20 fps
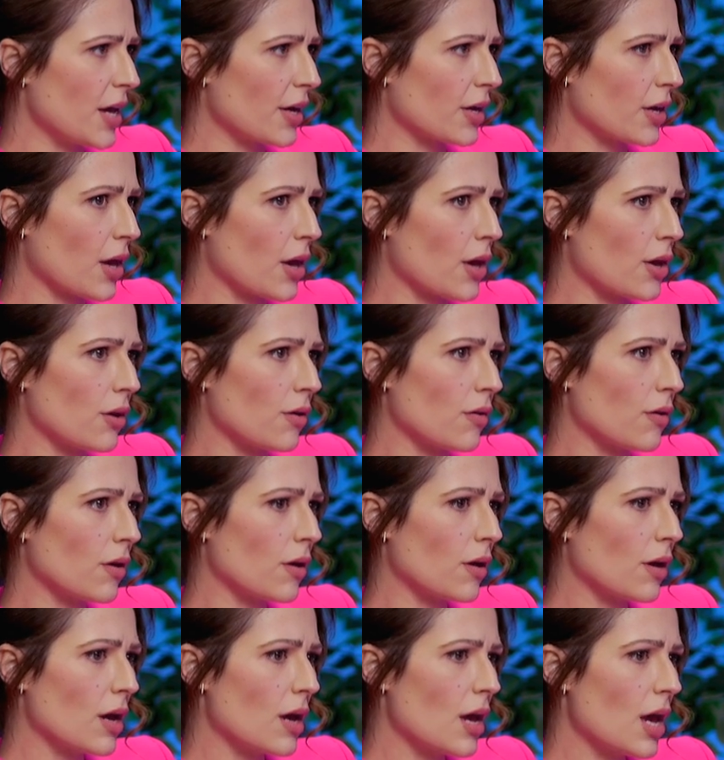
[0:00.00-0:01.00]
coat.
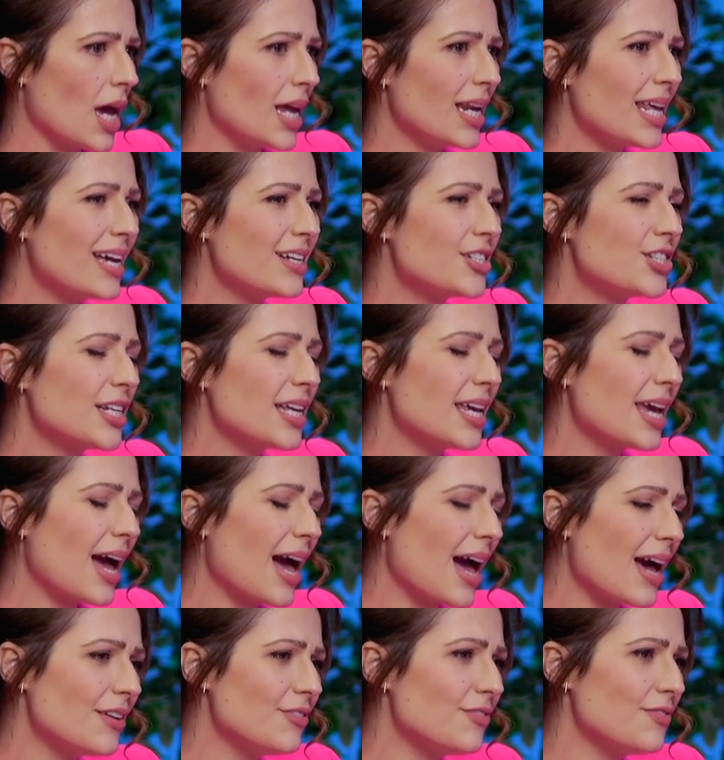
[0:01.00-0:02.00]
And he actually
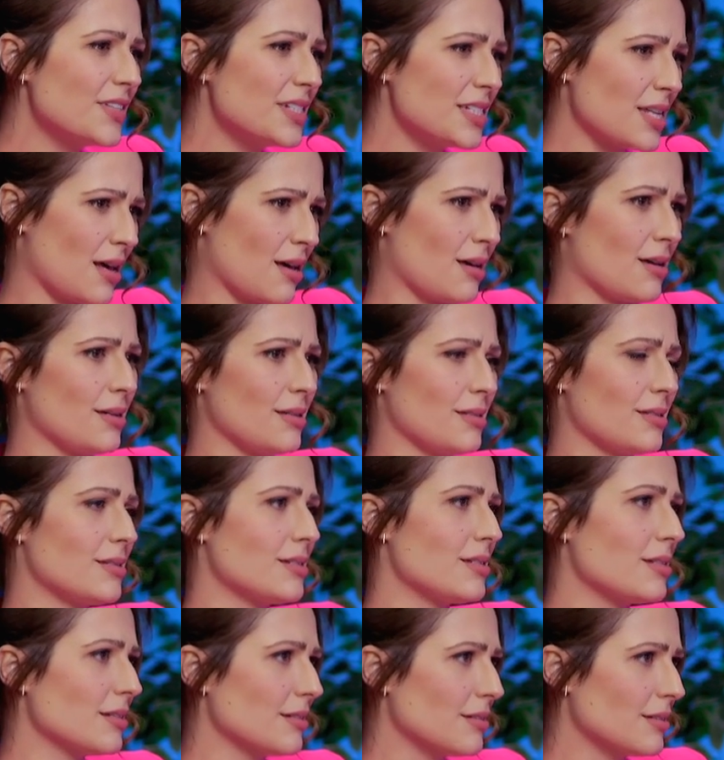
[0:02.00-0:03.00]

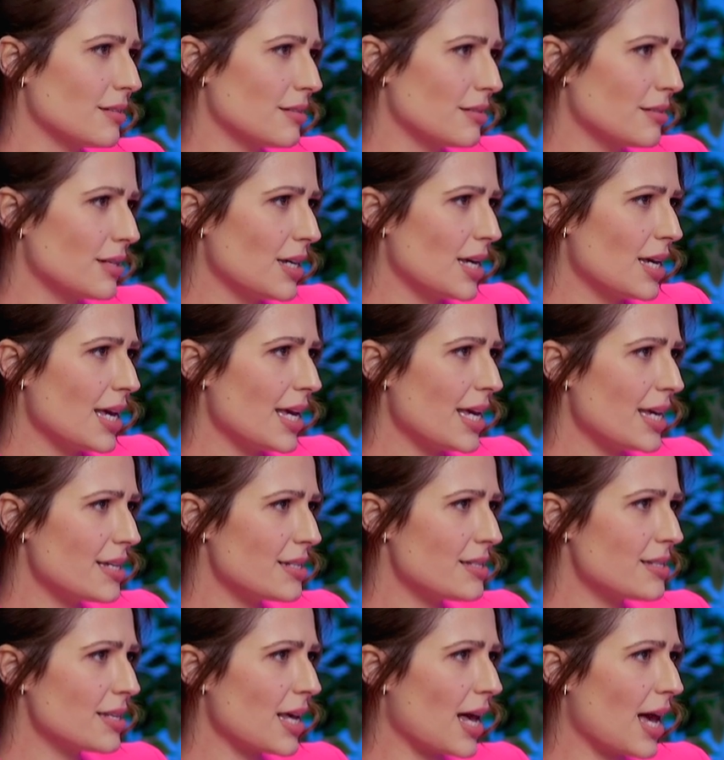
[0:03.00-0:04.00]
advertised
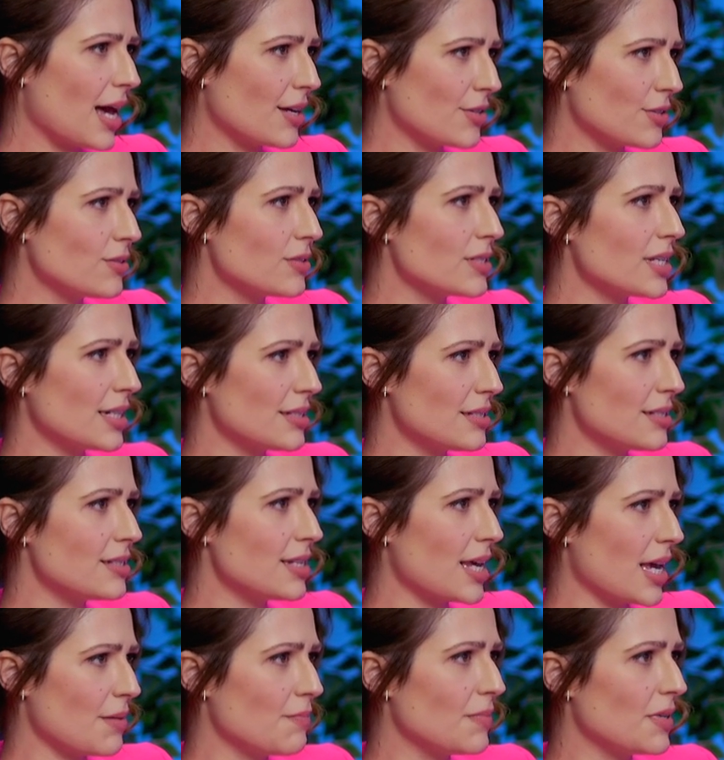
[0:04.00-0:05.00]
his adult
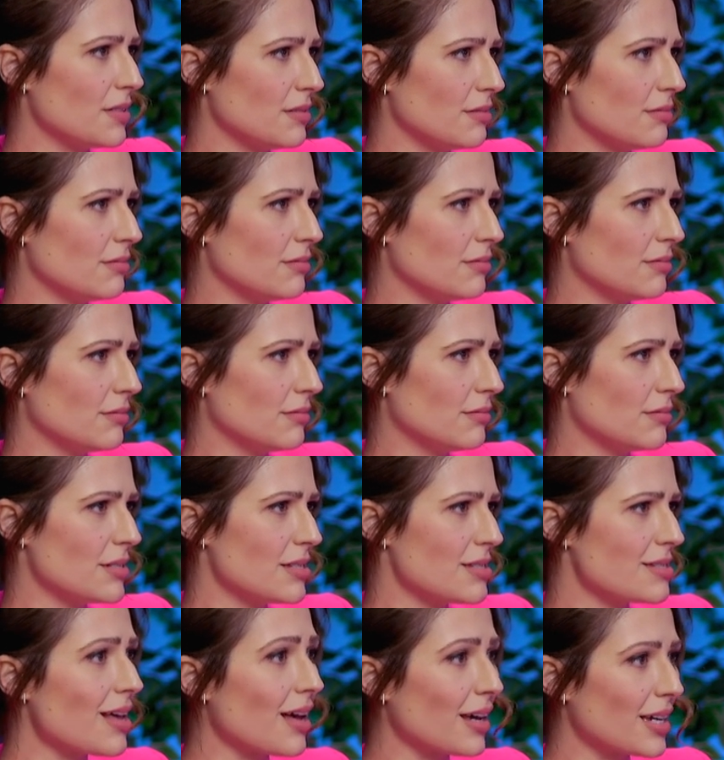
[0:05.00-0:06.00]
entertainment
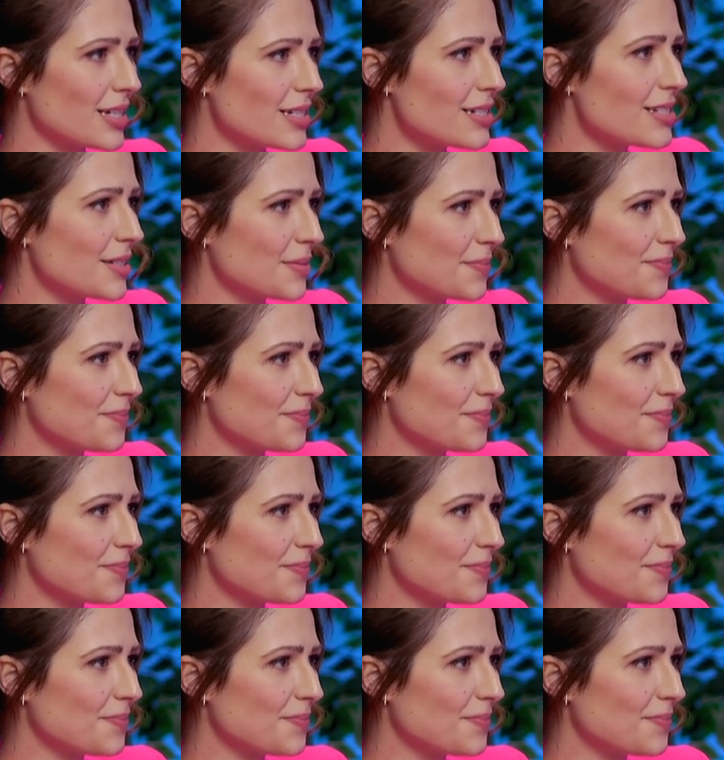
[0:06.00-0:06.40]
site